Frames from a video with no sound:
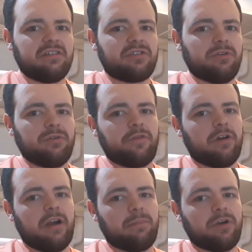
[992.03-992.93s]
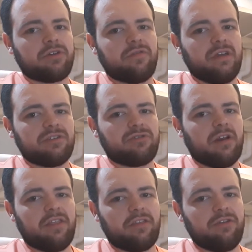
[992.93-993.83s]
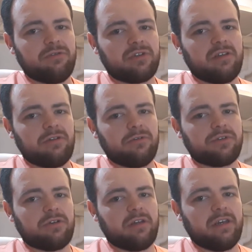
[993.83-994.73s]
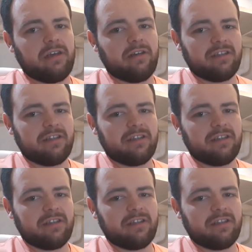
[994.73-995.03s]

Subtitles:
So for hypertrophy and strength, usually those are like,